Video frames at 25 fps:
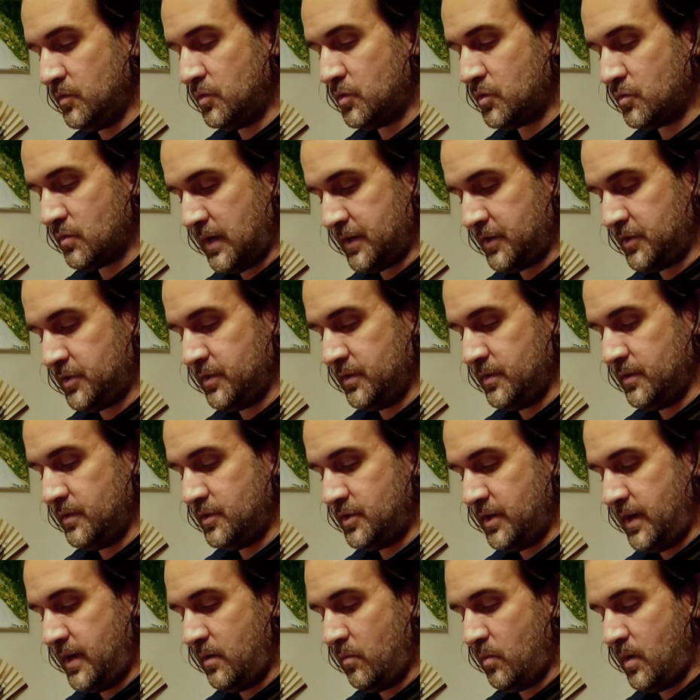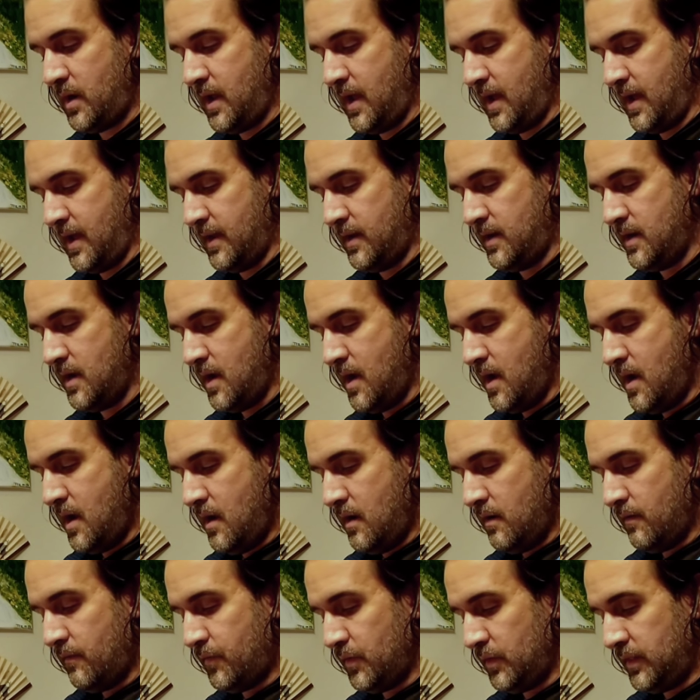construction Janeway had,
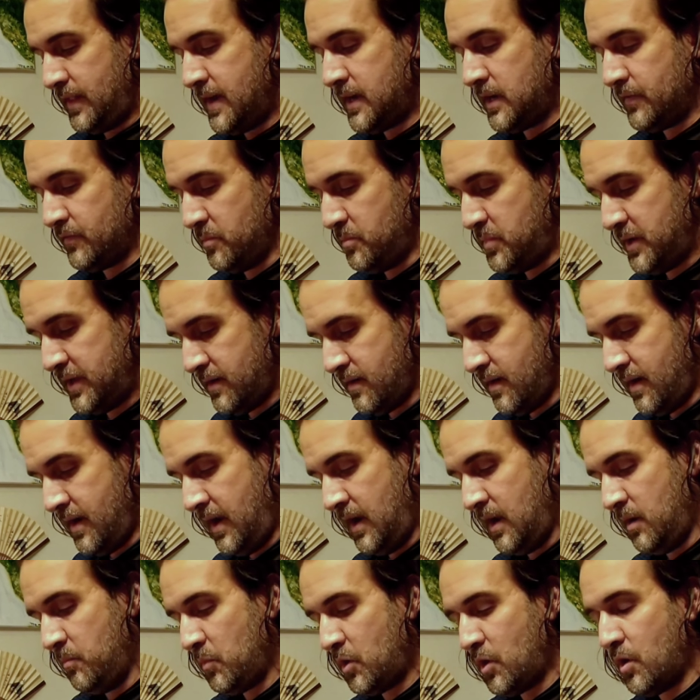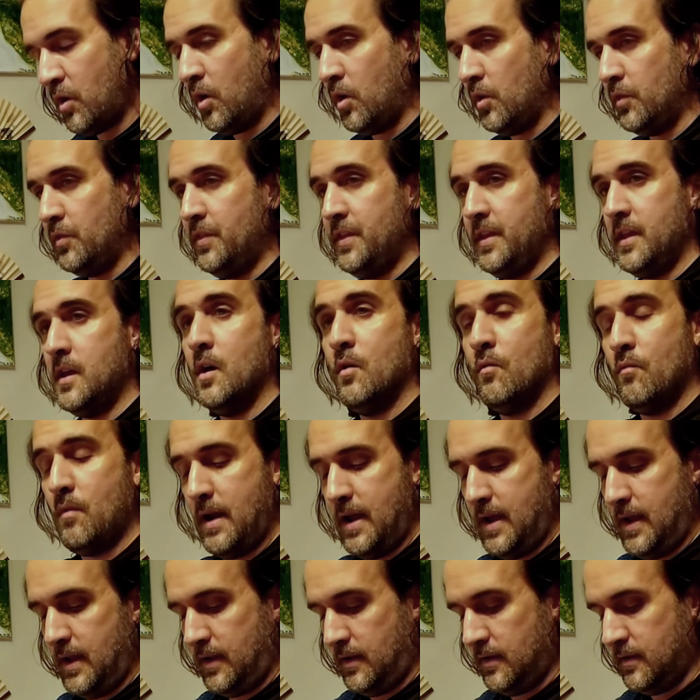for lack of a better name, called the
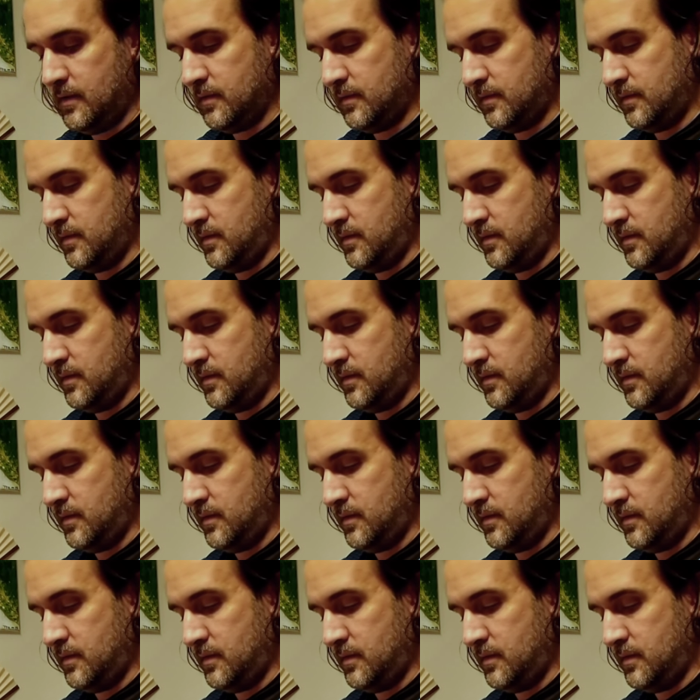Array,